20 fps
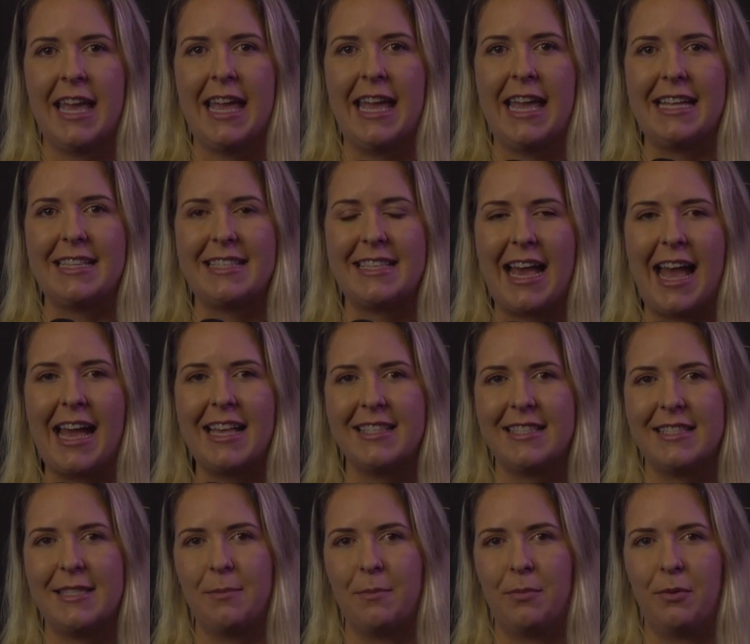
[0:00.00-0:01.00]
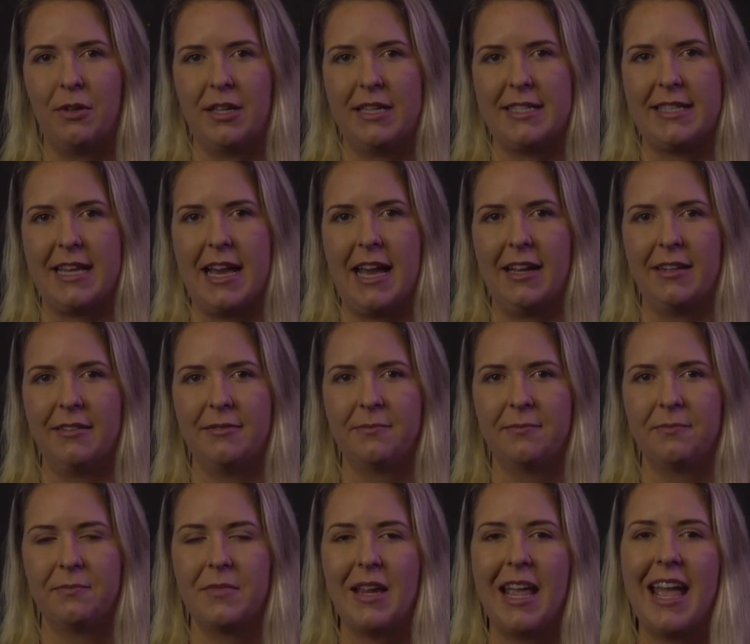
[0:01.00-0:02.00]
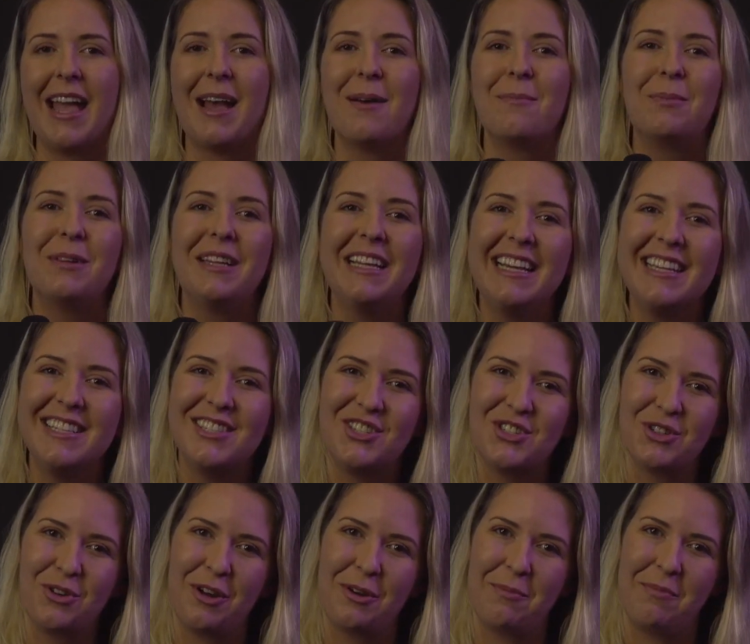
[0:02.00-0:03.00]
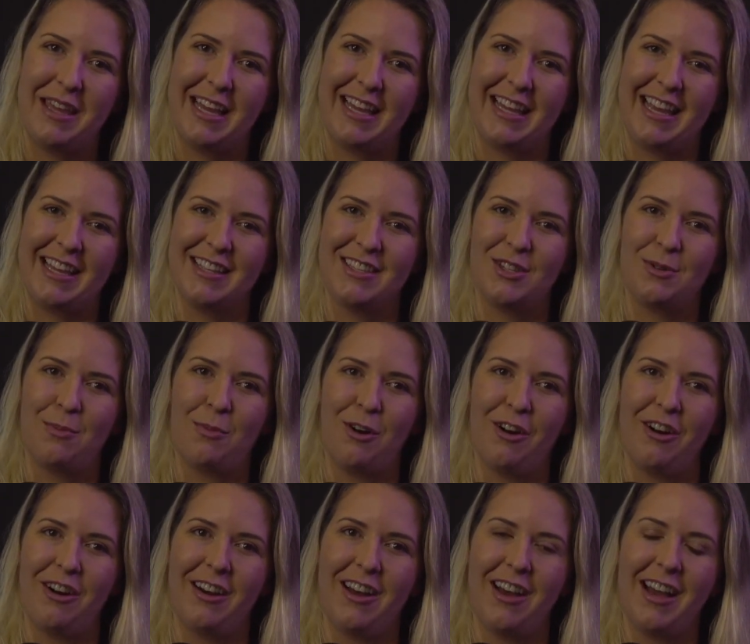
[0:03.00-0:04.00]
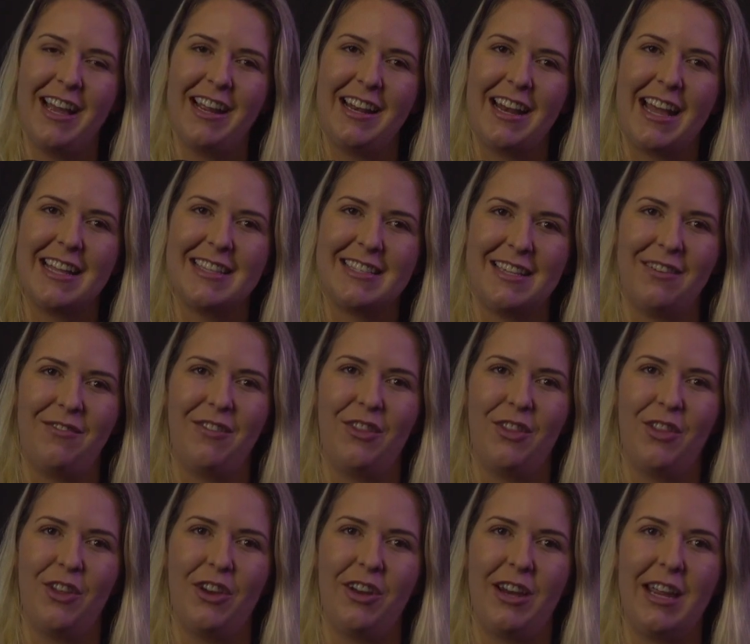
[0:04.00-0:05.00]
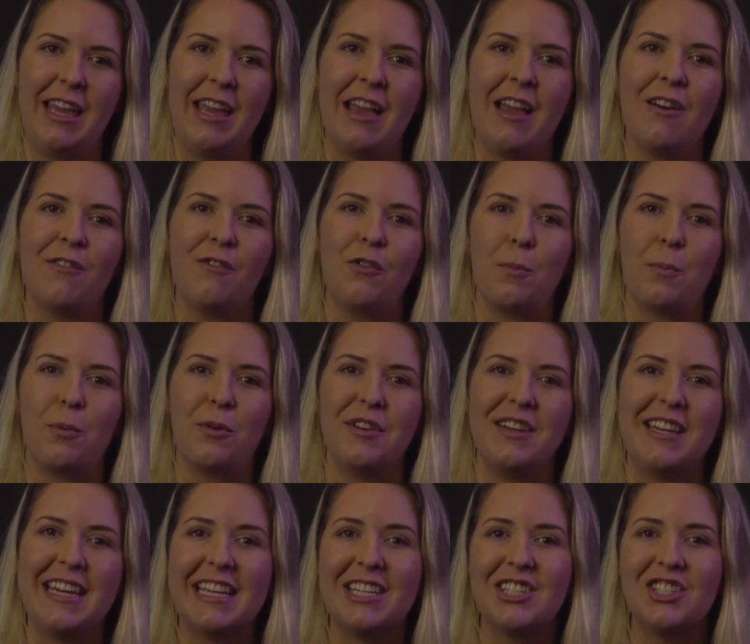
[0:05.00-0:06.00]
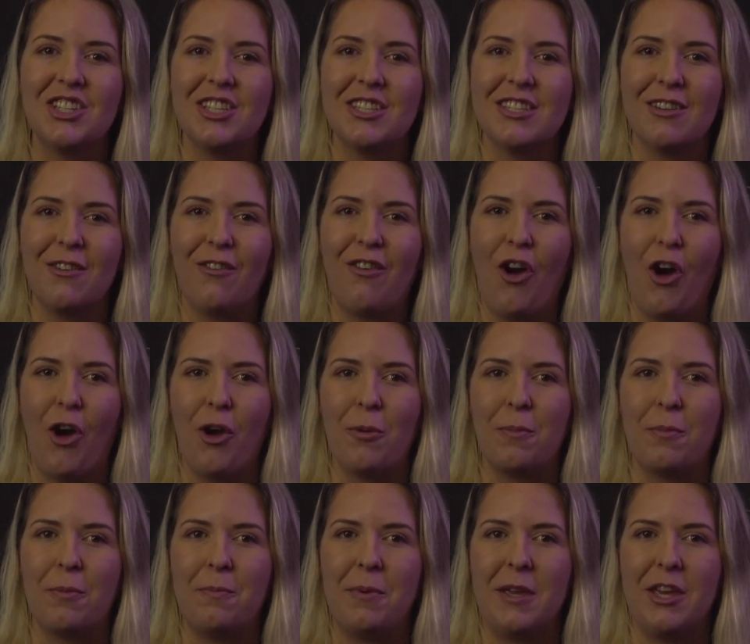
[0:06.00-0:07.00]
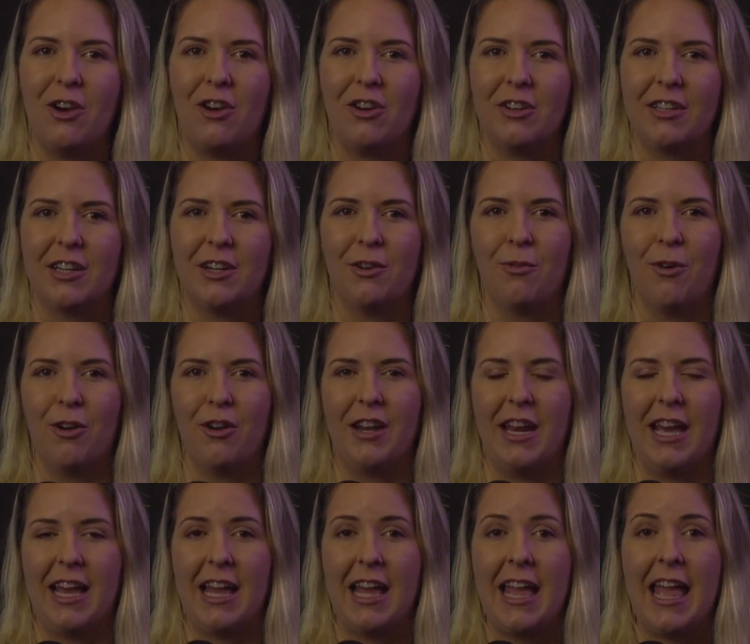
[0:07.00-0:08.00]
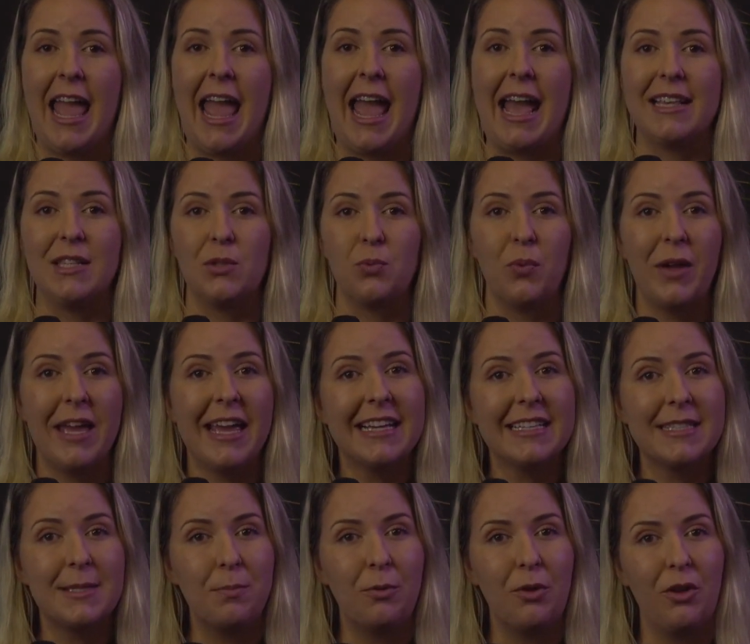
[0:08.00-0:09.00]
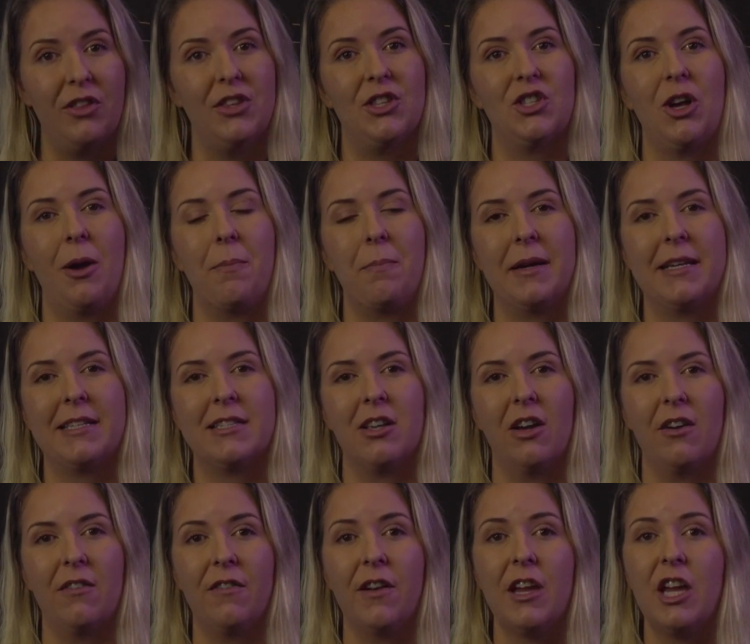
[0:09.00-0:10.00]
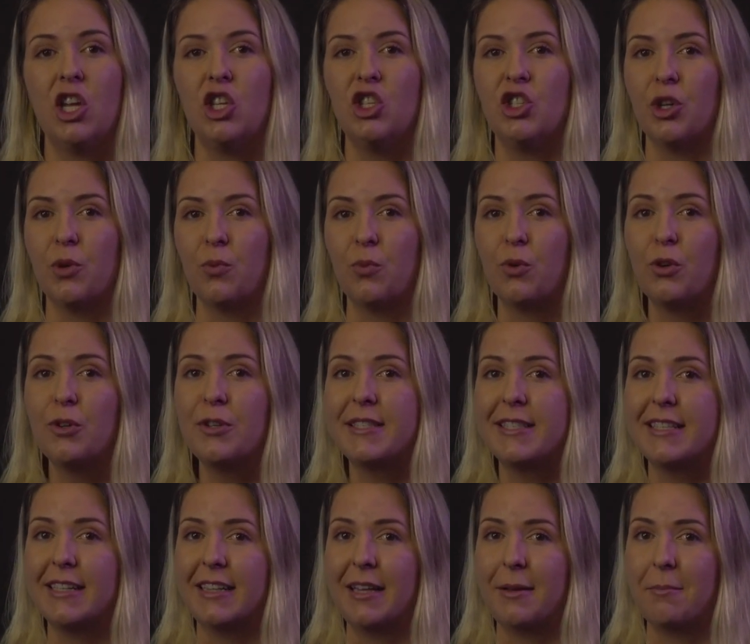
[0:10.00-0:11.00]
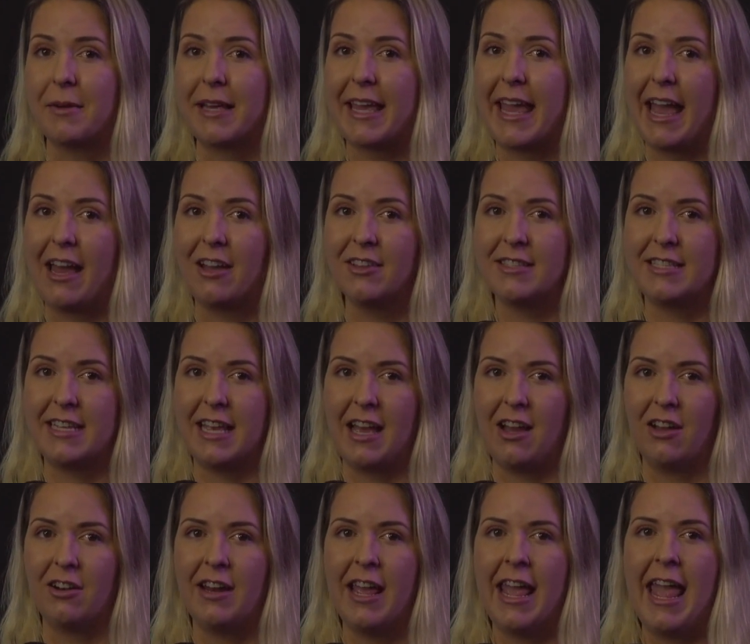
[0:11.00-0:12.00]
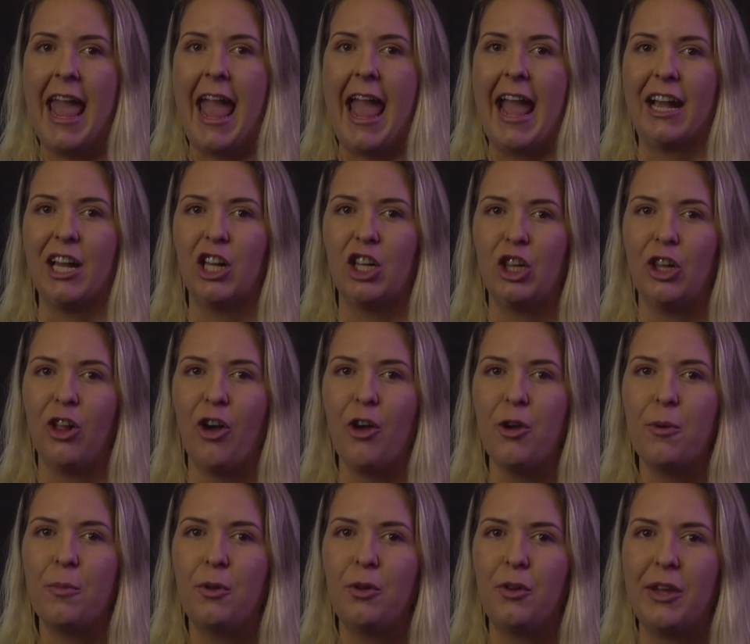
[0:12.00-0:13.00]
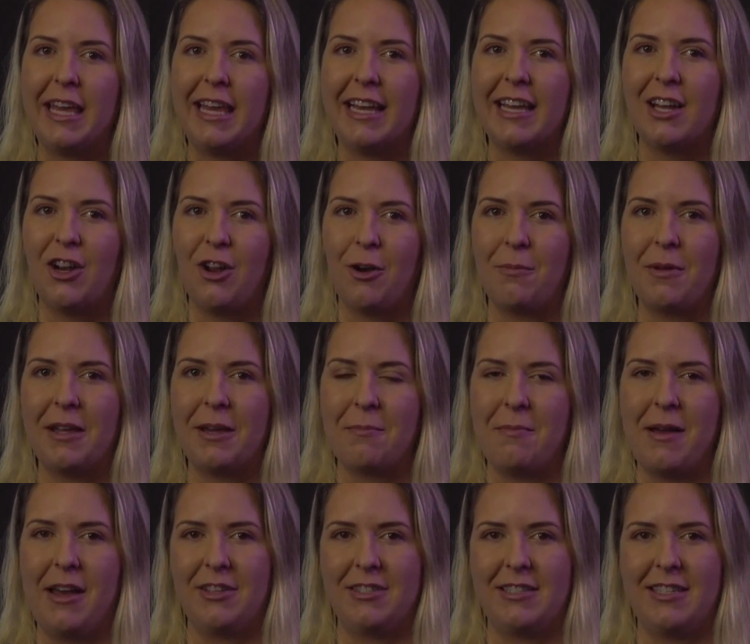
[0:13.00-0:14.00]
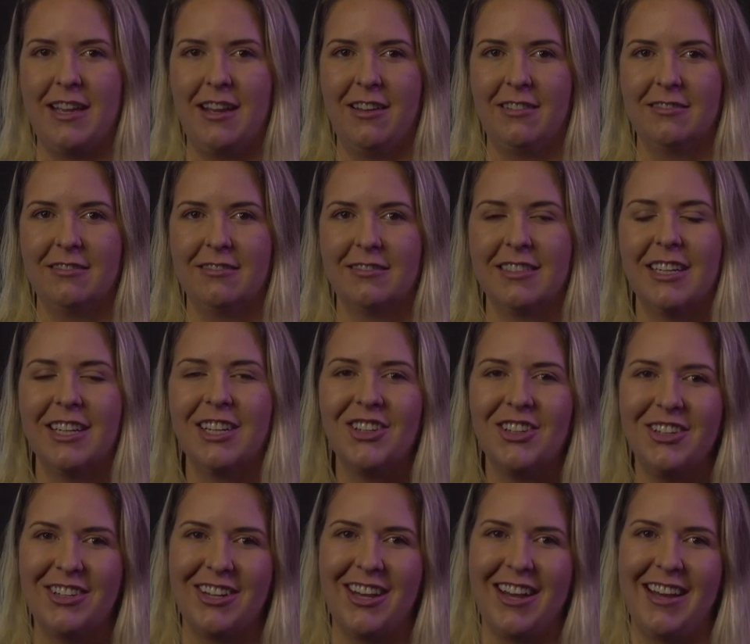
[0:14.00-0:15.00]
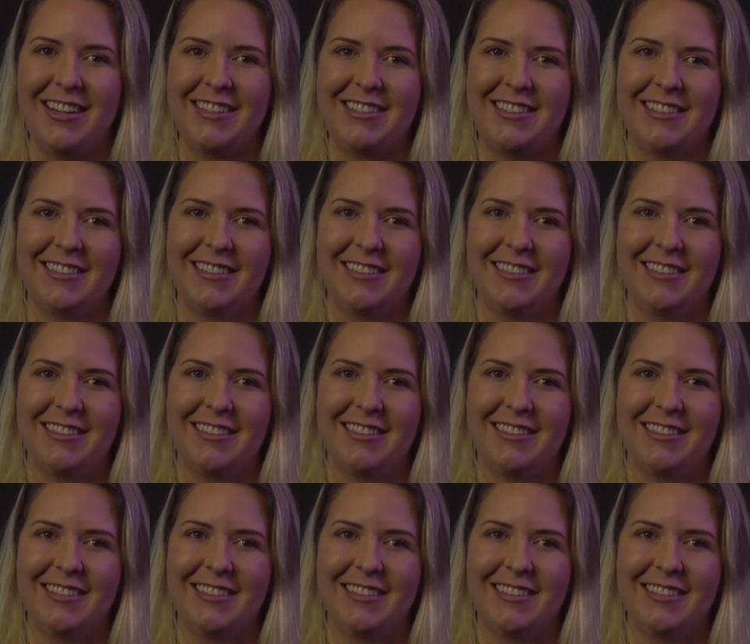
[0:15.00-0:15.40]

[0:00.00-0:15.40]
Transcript: It's as simple as that. Please join me again tomorrow night at 7:30 for Predictions of Hope Beyond Corona as we explore the topics of Jerusalem Countdown and Global Economic Meltdown. Good night.